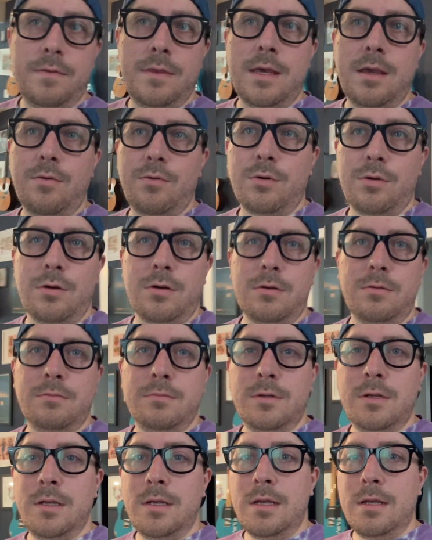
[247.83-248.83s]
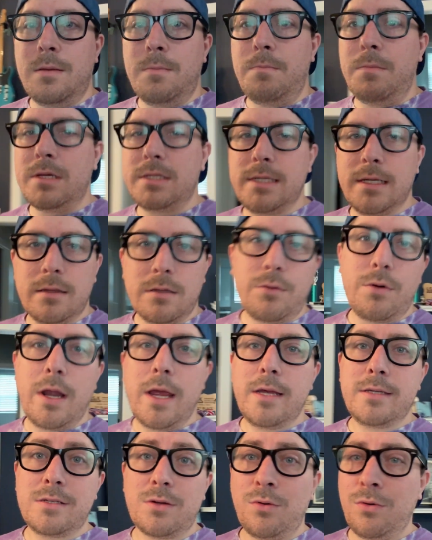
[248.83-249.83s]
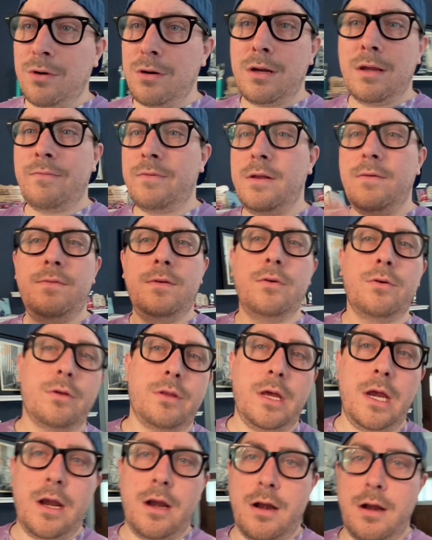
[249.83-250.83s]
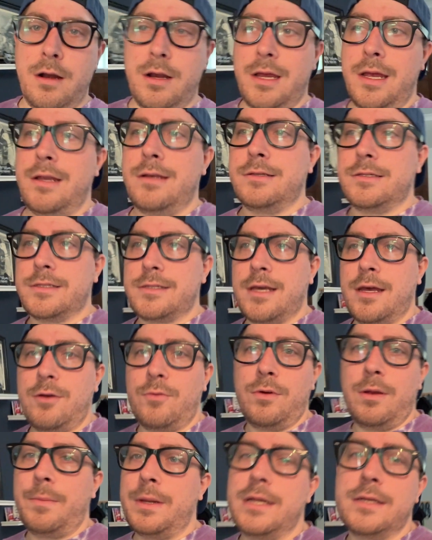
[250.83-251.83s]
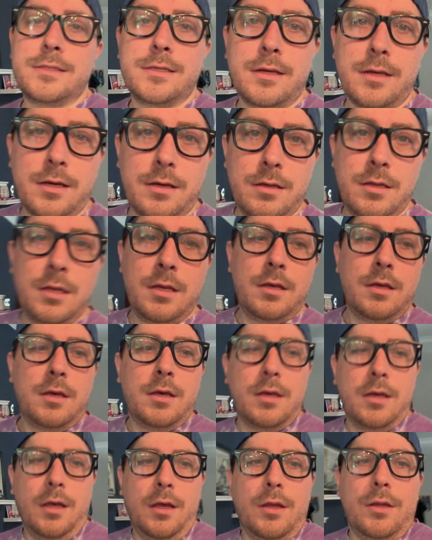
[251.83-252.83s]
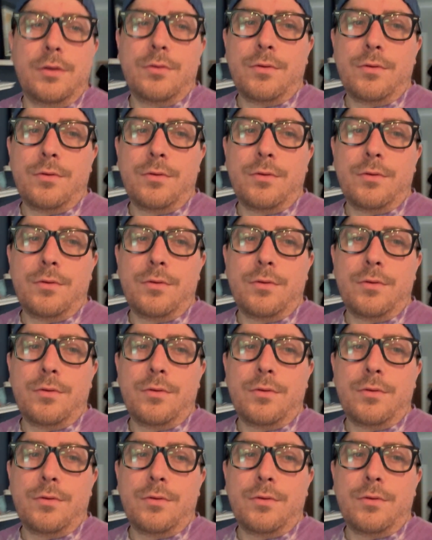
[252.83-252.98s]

they were missing the race, or even if you were there and just kind of reminiscing the